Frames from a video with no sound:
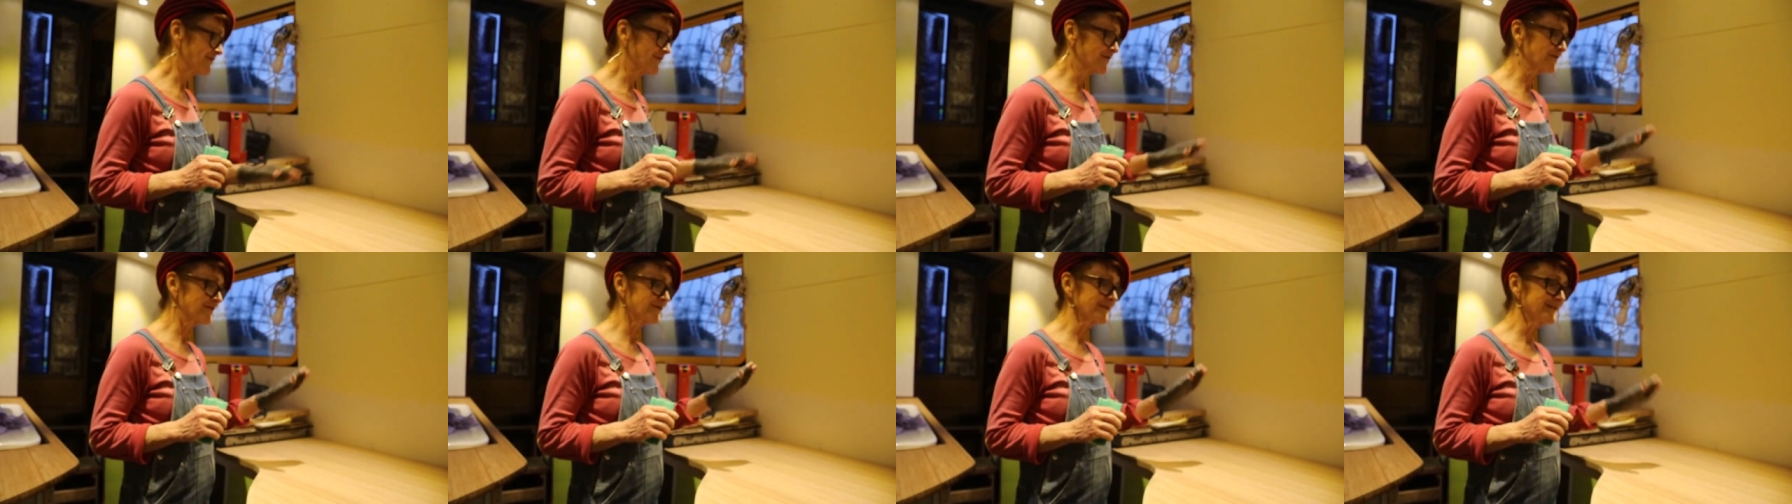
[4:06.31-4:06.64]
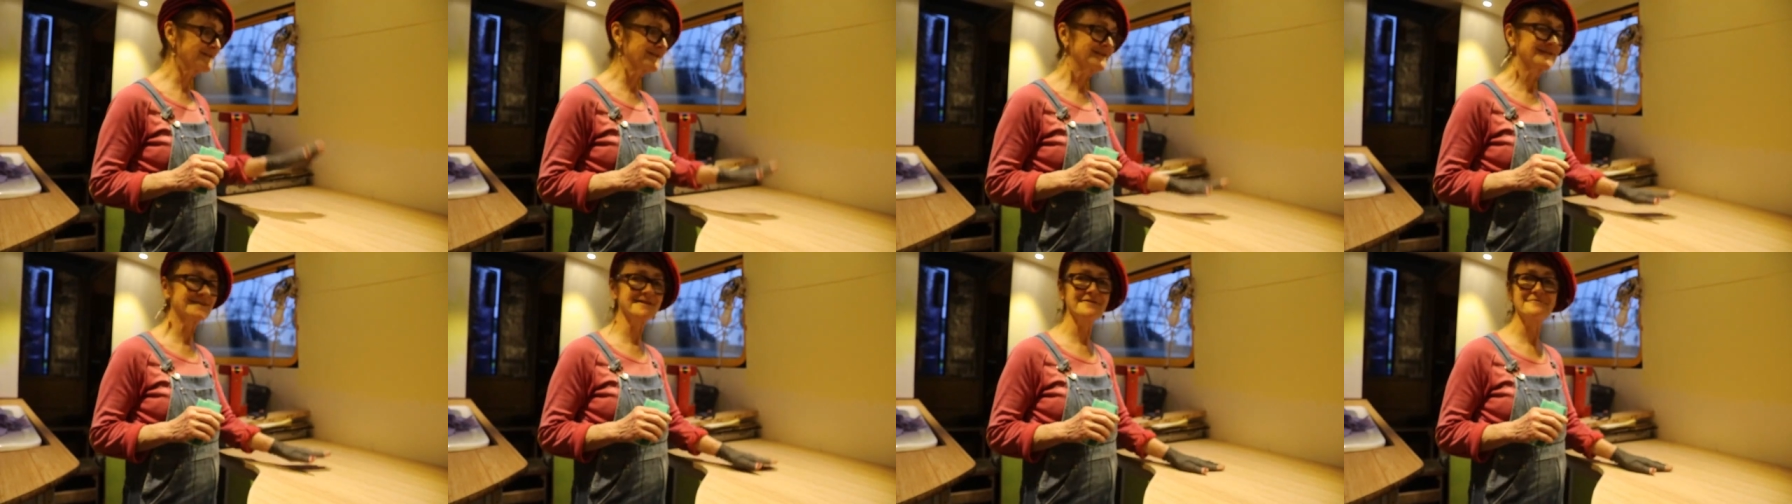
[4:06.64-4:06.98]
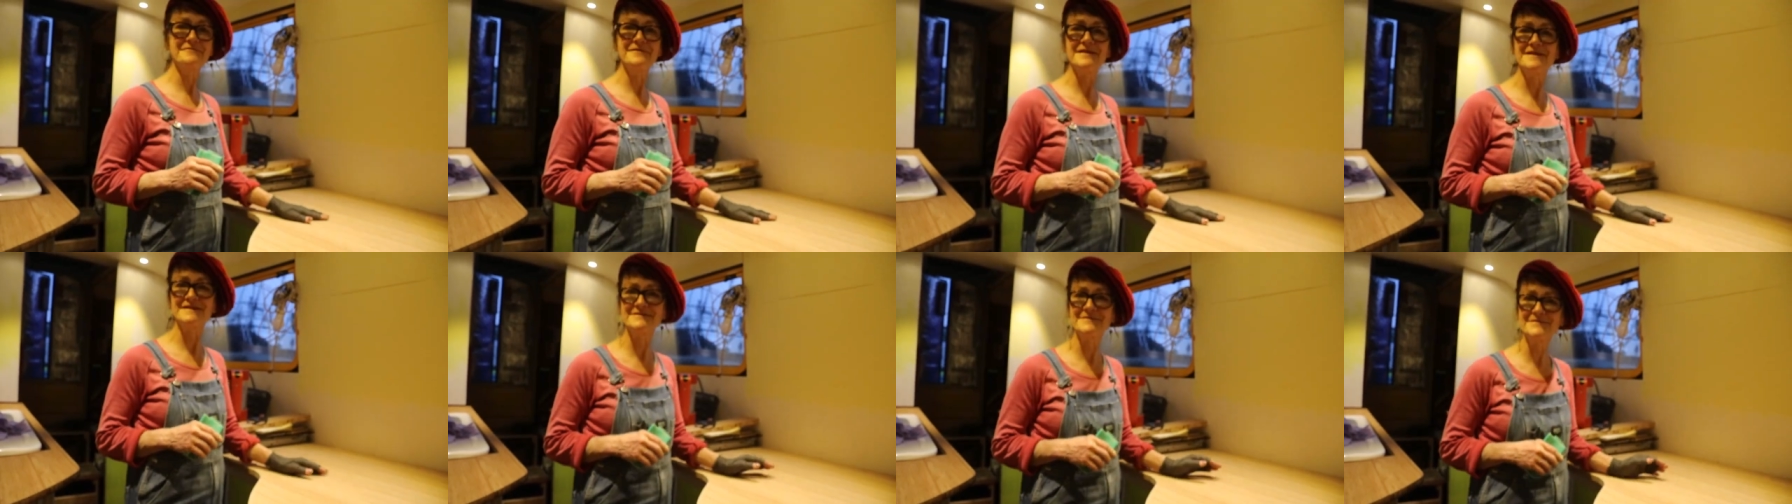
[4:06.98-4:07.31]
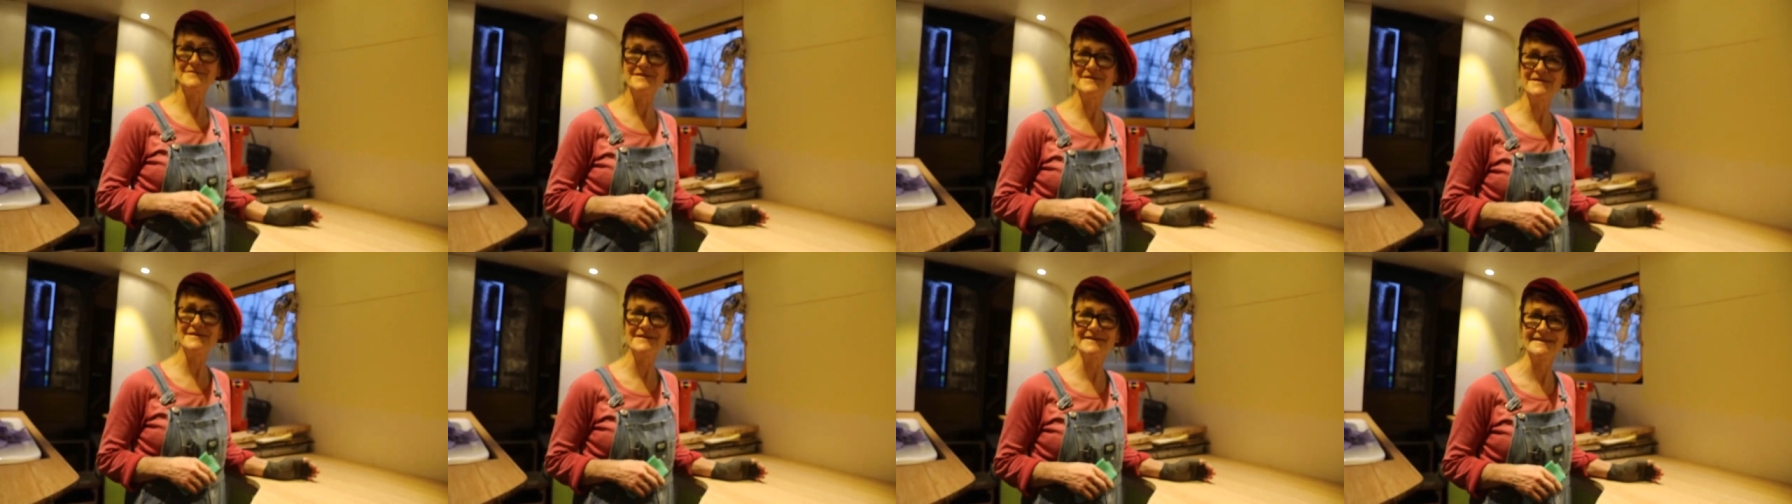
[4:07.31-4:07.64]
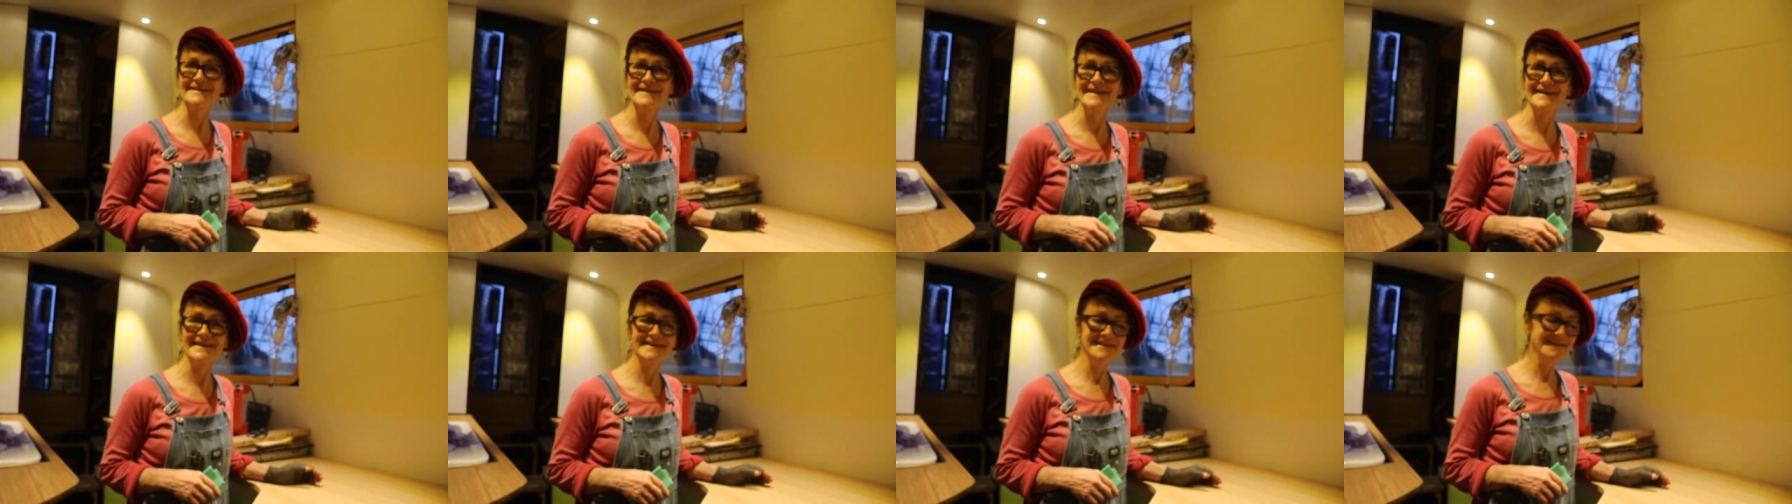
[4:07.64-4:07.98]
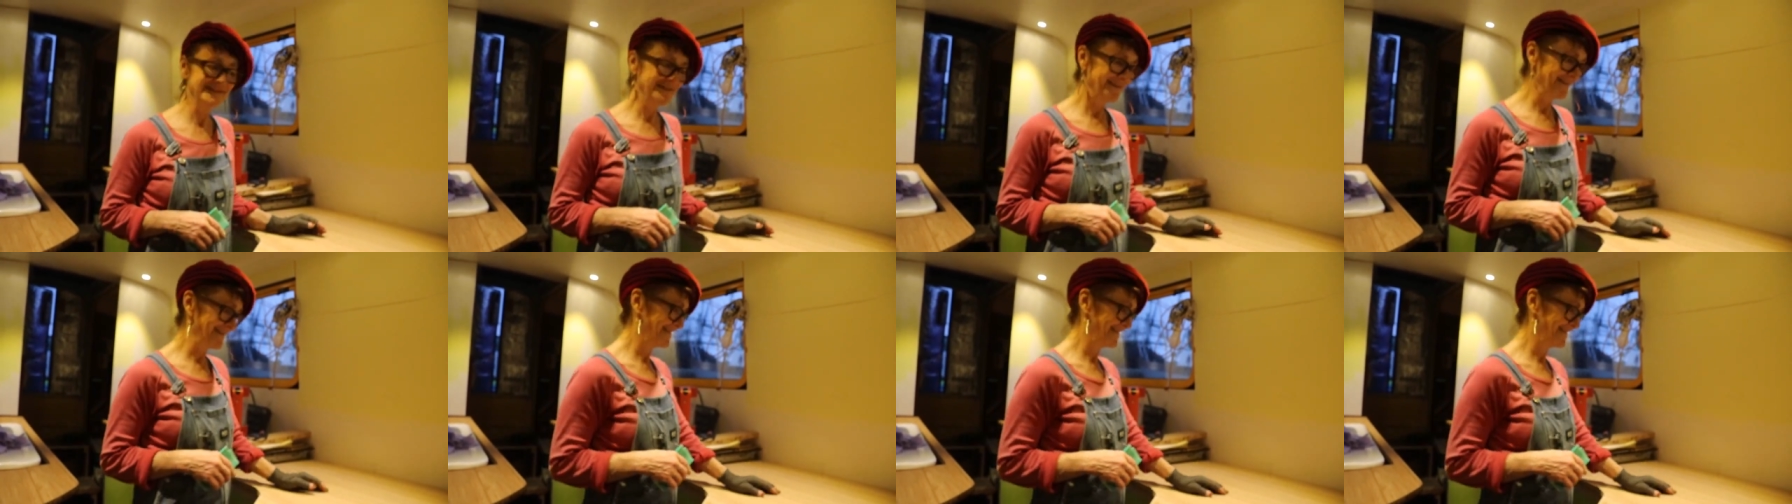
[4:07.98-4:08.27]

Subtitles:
I've got somewhere to work now.